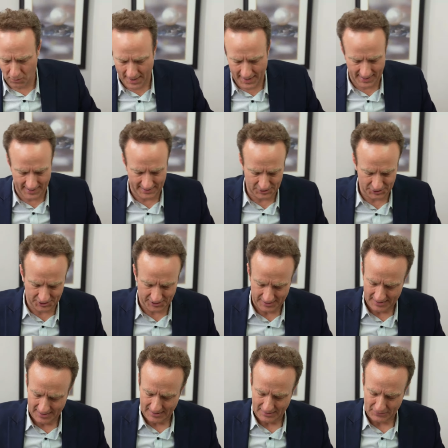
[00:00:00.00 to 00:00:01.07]
range
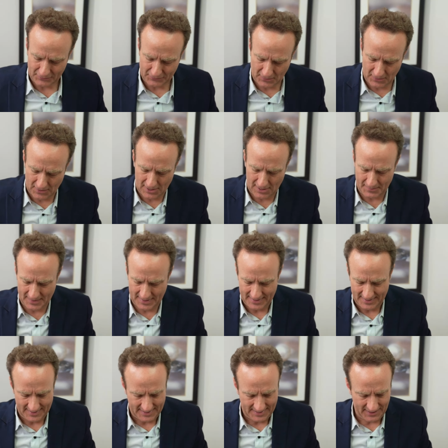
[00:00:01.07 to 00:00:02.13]
from
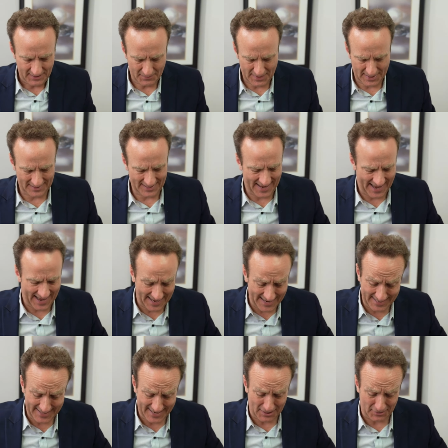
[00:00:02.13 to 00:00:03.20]
about
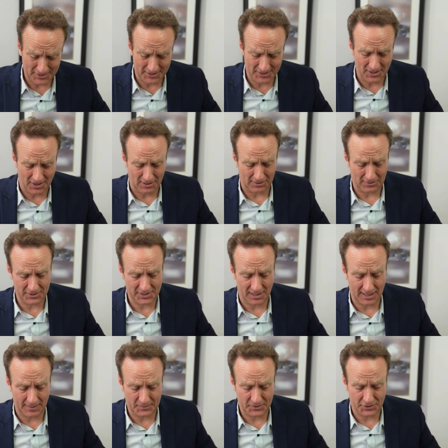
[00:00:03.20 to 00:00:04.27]
$80,000
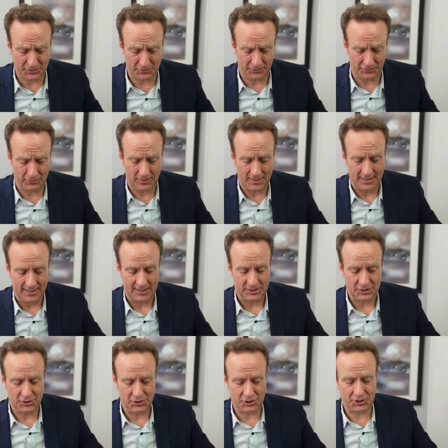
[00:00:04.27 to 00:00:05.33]
up to
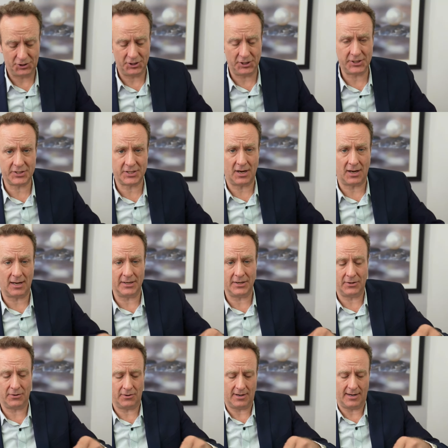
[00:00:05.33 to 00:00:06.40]
just
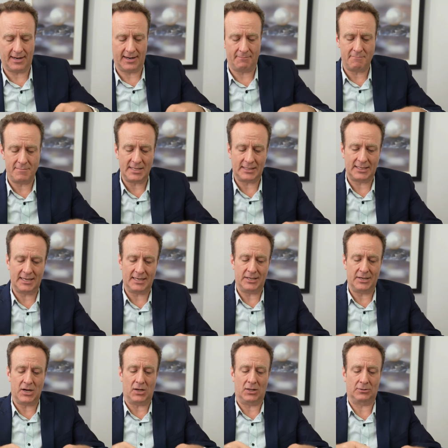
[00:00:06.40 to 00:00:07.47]
under a
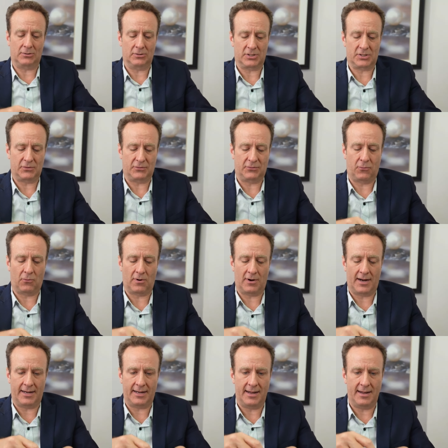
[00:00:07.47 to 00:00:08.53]
million dollars for
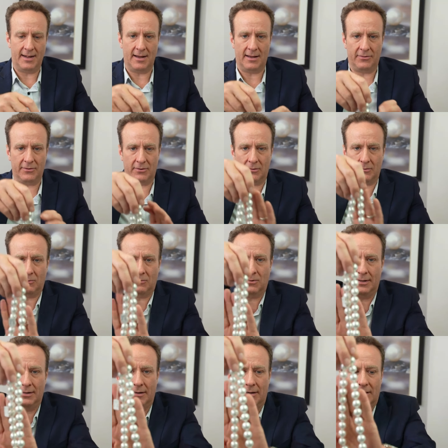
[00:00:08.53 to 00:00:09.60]
another
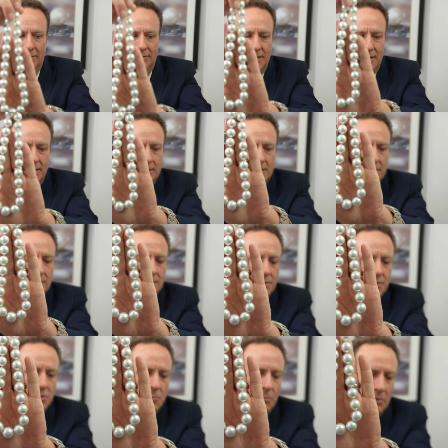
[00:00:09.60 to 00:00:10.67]
one of these
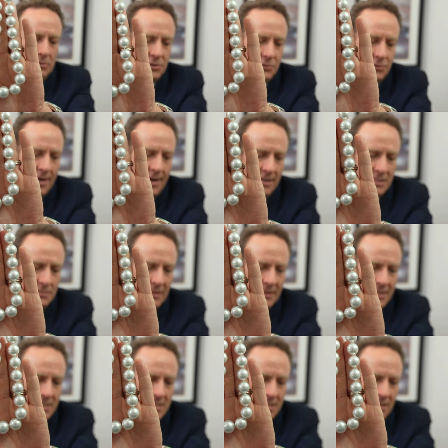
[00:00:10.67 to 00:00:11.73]
super strands,
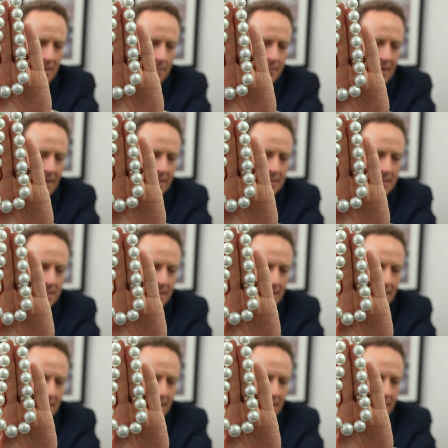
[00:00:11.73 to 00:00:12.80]
but this time it's
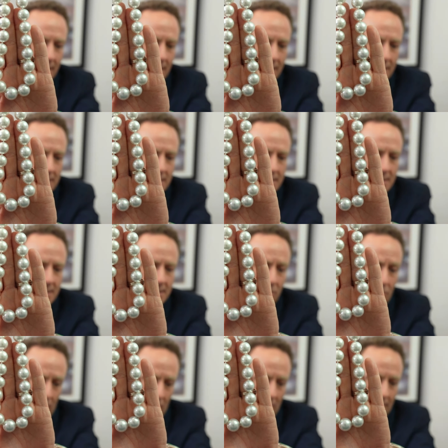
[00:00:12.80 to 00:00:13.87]

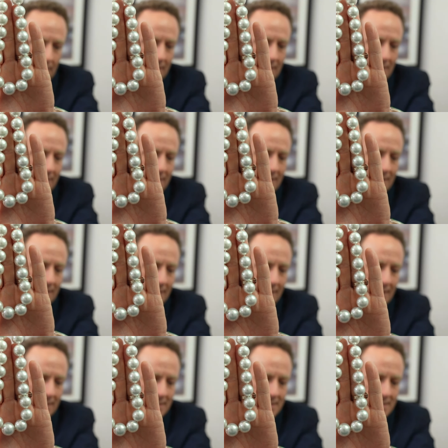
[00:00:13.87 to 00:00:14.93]
silver
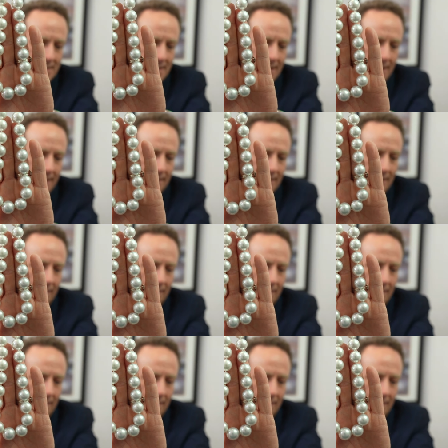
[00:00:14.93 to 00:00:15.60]
instead